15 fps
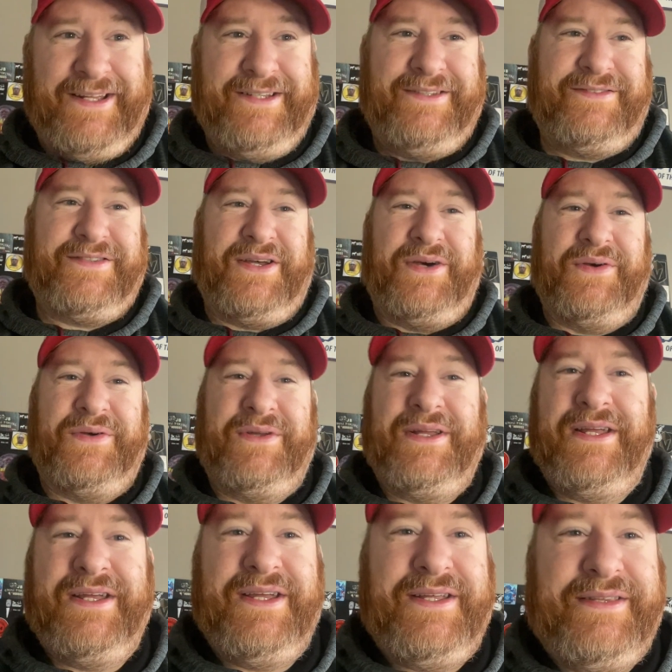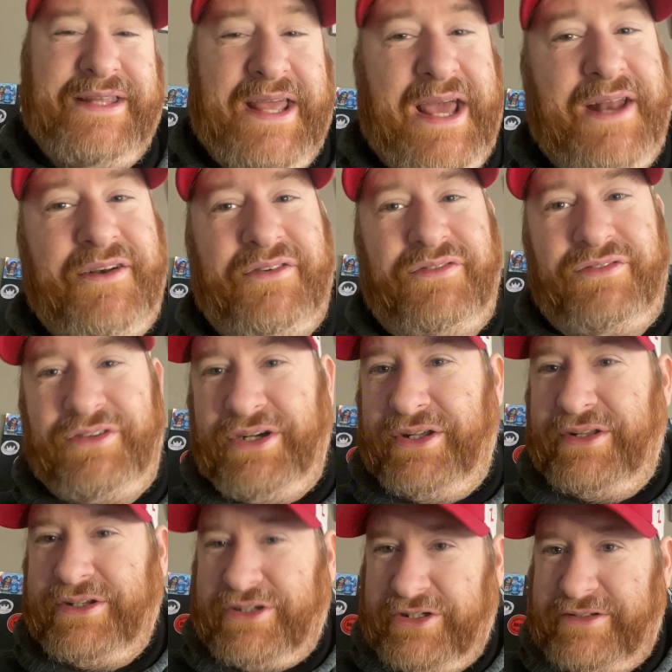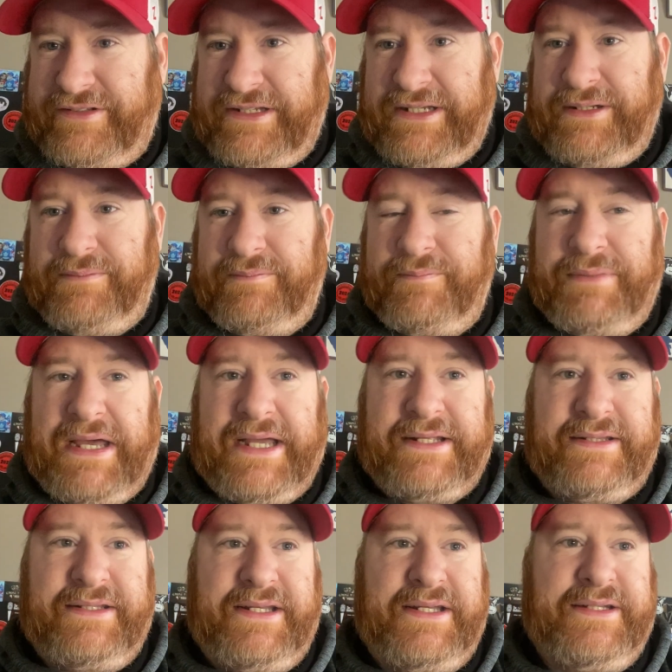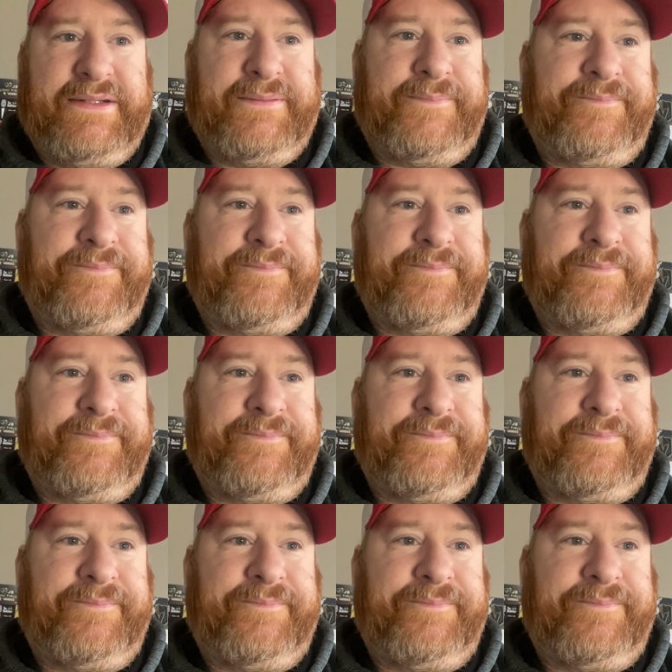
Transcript: So they had a really good team back then.